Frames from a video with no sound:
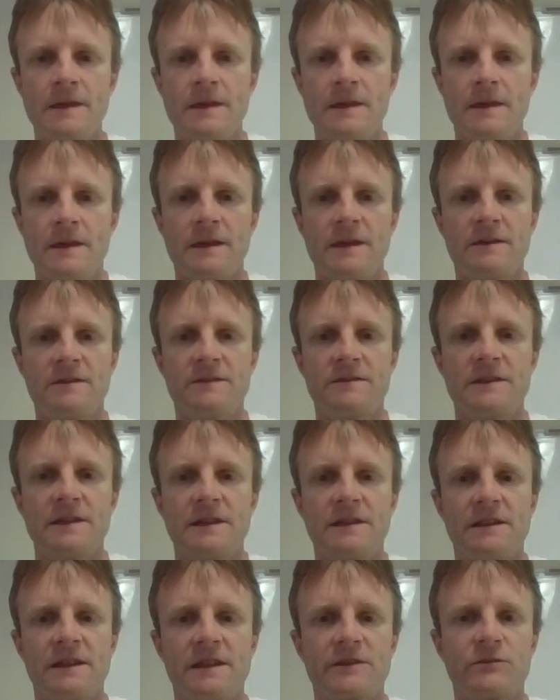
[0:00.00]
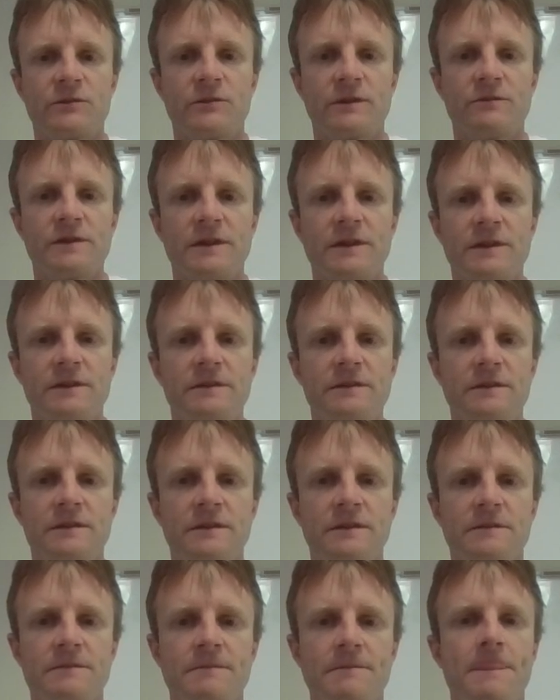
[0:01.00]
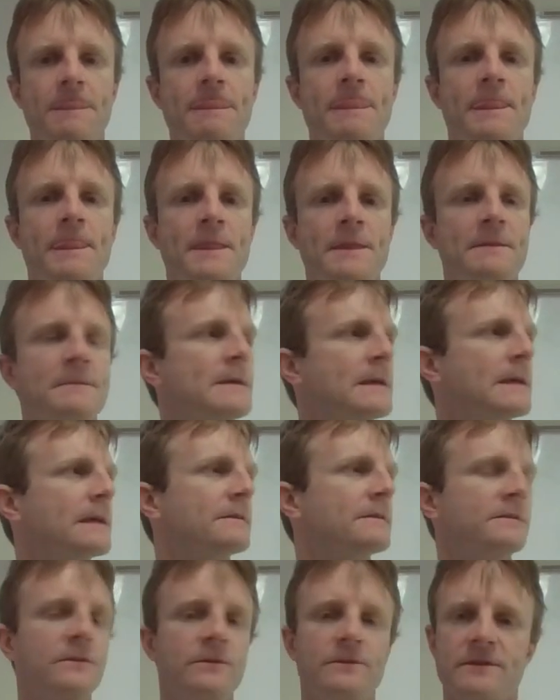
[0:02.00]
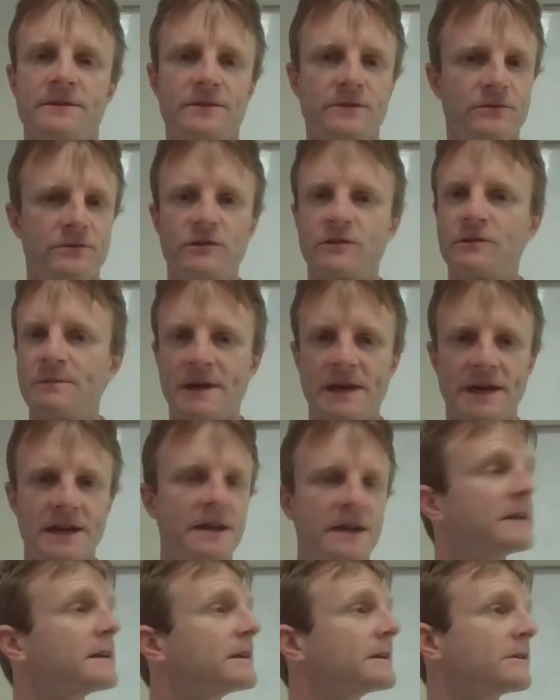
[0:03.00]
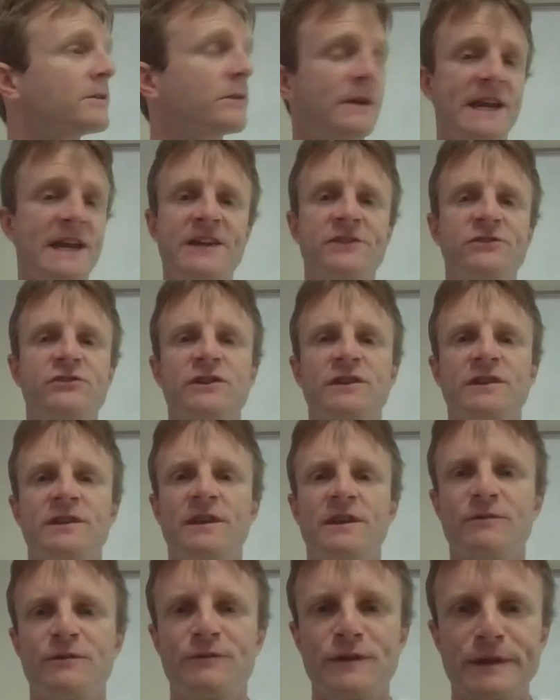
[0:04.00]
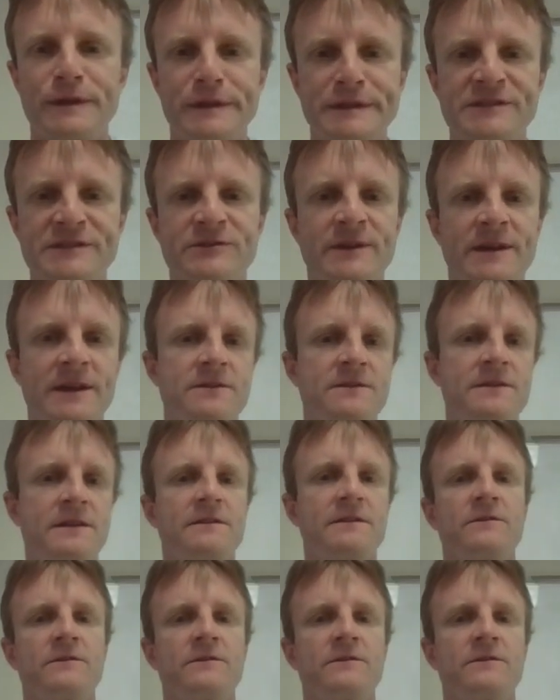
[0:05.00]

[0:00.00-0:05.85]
is the electric field. So this is just my creation of a field strength tensor